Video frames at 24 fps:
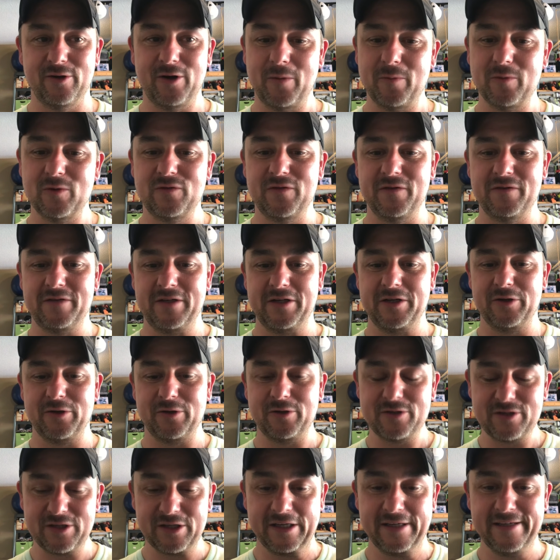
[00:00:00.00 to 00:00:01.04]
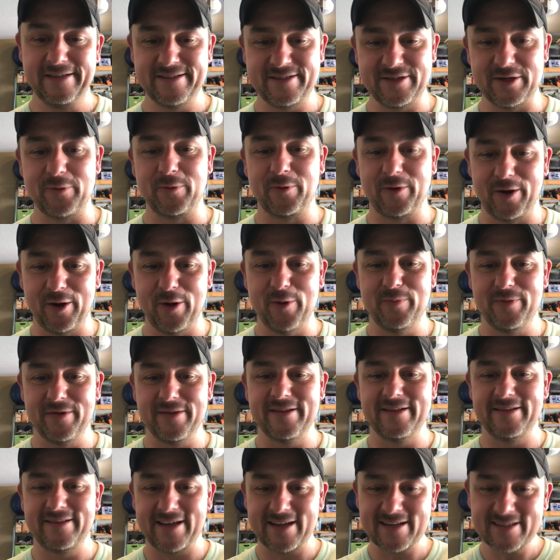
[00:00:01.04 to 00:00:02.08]
almost 15-year-old son. So we're hoping
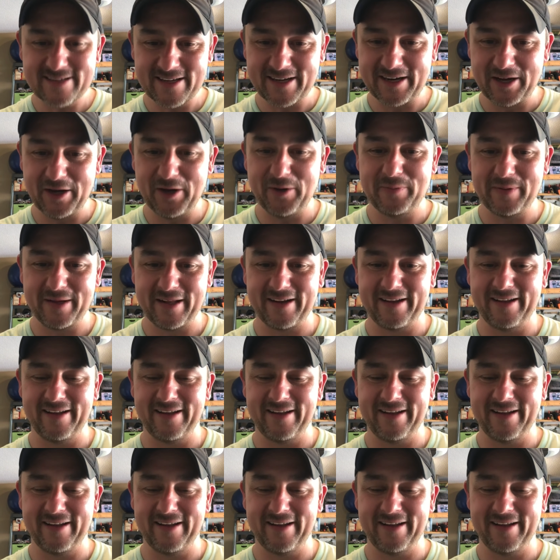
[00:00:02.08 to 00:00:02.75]
that that's going to help out a